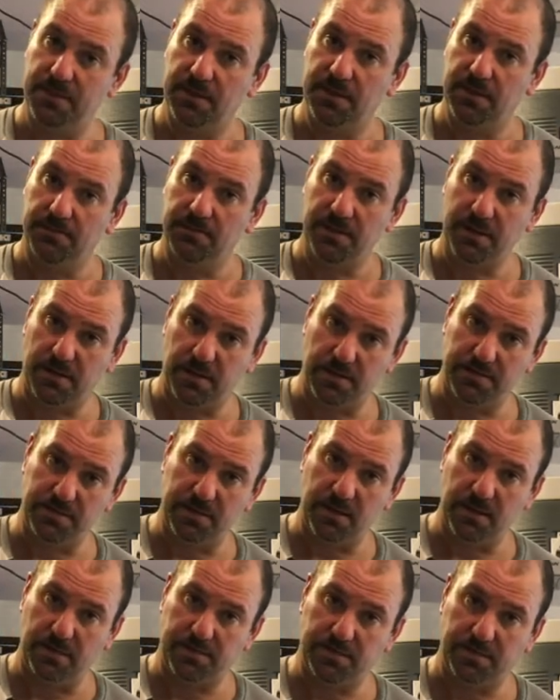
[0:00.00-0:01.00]
give me thumbs
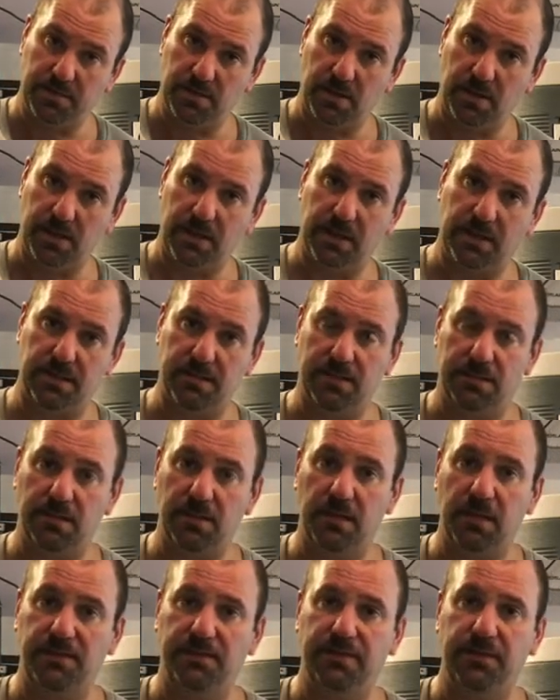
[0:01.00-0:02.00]
up, all that good
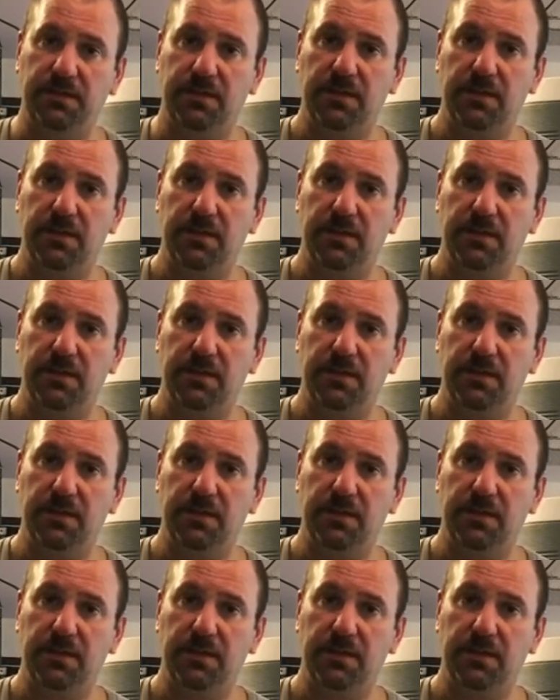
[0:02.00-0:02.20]
stuff.